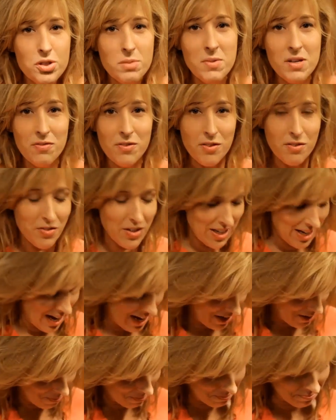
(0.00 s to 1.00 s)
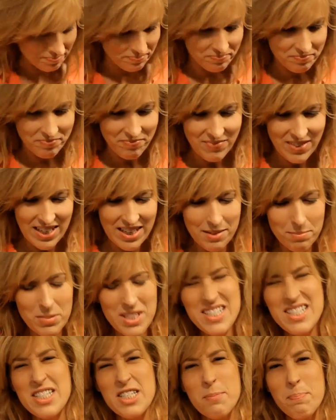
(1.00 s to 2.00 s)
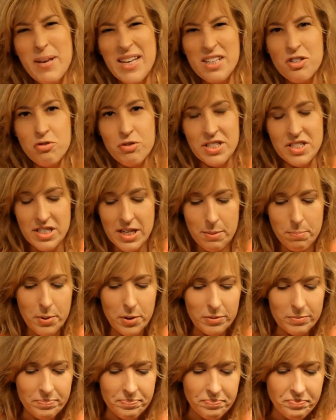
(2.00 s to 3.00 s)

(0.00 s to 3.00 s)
them if you got them. Plus it's a pantry staple.